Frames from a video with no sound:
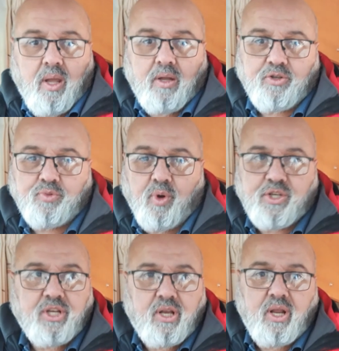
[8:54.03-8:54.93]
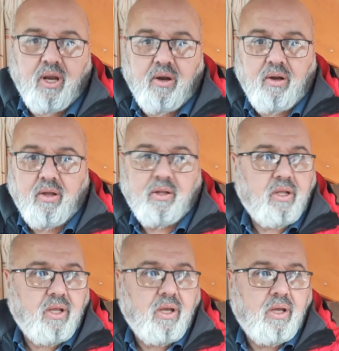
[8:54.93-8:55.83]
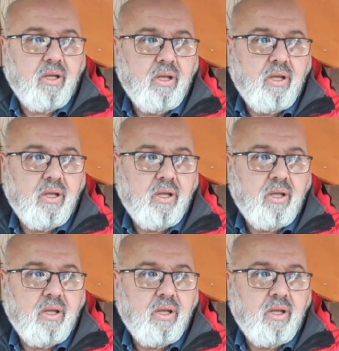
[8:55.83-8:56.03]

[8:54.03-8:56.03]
I'm just watching it here on the,